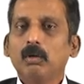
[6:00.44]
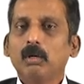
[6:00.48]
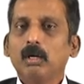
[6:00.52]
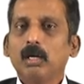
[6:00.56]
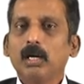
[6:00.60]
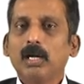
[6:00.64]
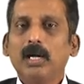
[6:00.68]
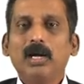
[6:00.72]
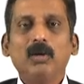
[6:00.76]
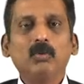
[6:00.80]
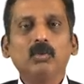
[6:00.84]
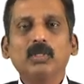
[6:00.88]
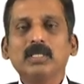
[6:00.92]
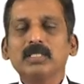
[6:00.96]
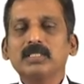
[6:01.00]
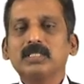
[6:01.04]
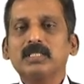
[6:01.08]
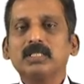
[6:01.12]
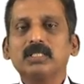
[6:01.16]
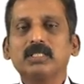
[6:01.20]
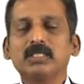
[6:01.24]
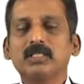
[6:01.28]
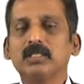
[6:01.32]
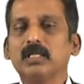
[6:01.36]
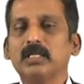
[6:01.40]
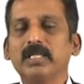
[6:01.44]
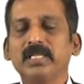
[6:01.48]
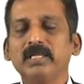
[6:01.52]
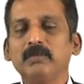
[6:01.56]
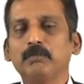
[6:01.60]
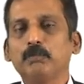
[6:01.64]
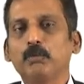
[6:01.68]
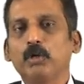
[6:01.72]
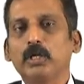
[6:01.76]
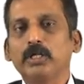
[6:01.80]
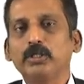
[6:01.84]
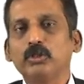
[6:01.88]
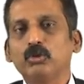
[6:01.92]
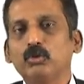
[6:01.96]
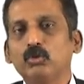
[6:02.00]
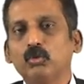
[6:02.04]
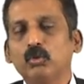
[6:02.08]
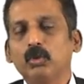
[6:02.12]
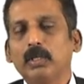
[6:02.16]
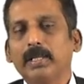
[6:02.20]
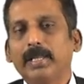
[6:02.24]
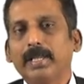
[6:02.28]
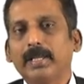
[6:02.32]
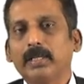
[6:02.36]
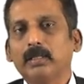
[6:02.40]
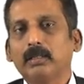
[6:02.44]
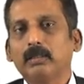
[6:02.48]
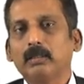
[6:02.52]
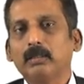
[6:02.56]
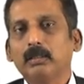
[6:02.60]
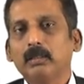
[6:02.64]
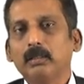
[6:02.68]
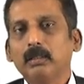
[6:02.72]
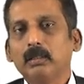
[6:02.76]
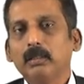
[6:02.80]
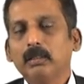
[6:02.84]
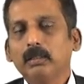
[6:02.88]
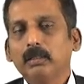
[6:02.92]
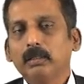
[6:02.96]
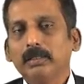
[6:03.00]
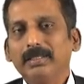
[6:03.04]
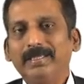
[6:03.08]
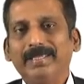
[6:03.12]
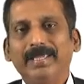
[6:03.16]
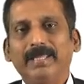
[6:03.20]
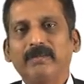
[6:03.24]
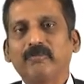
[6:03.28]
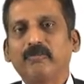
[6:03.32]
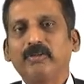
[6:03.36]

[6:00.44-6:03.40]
How does this 13.2 lakh get